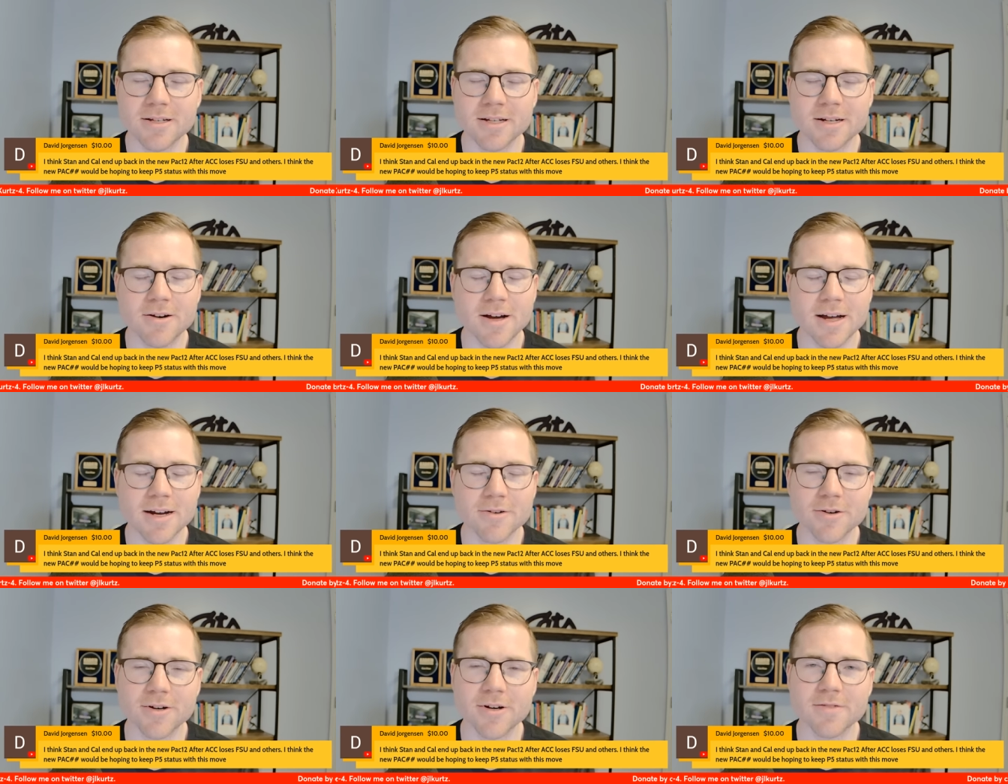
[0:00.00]
You know,
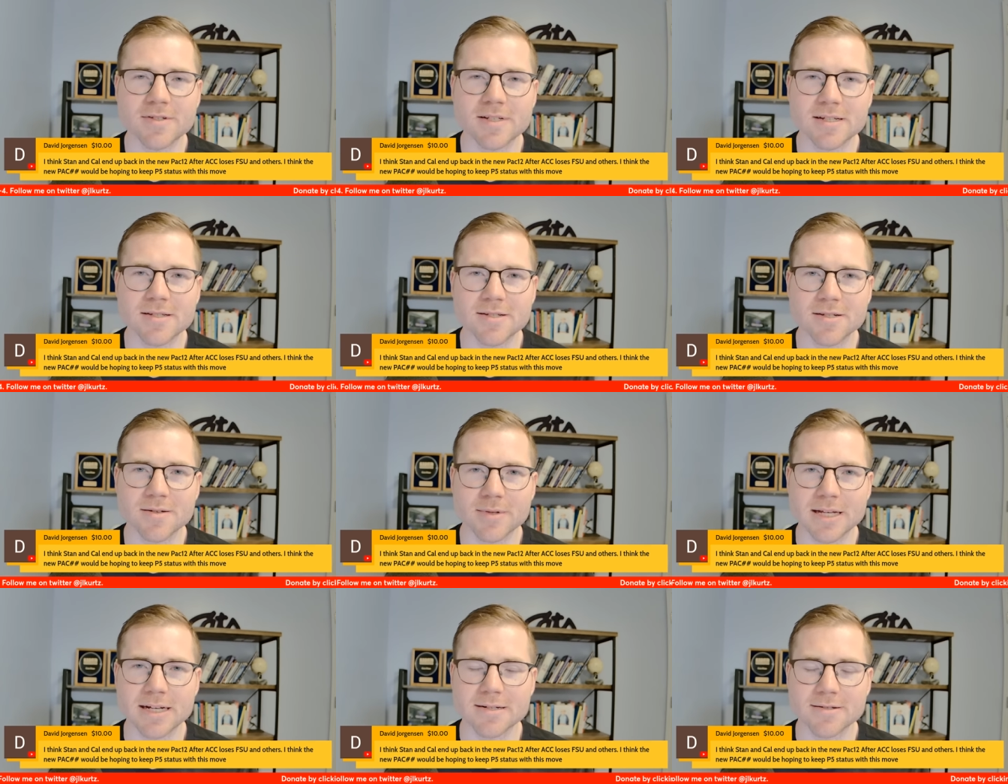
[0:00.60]
I don't know. I've seen
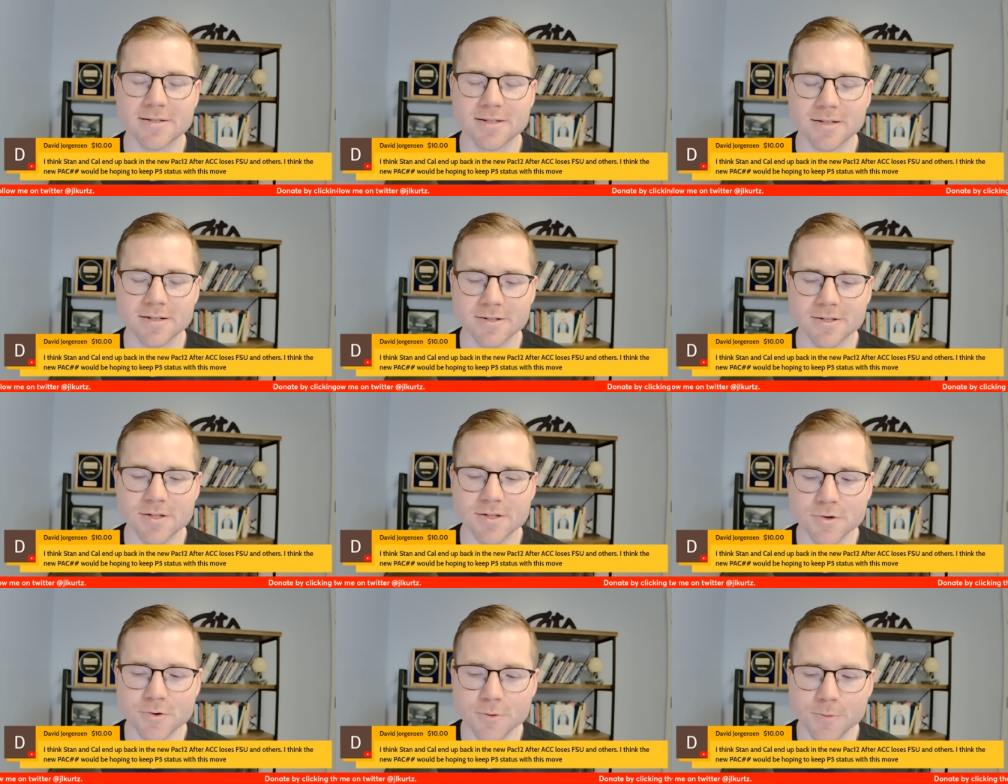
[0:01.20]
some of that
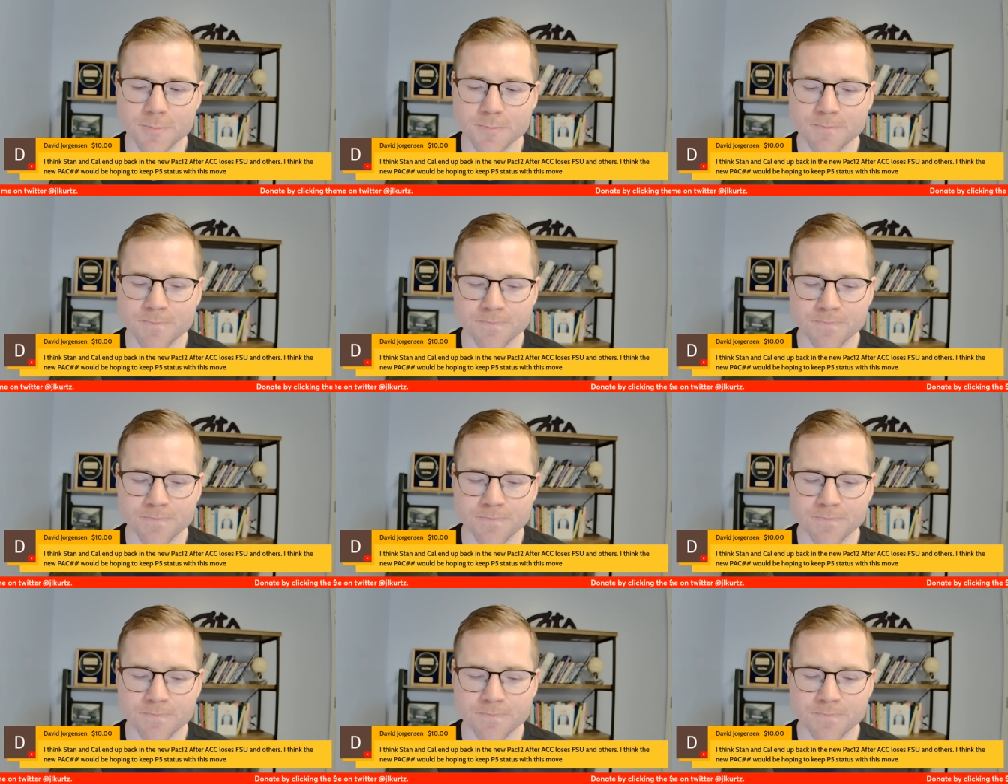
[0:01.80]
discussed too.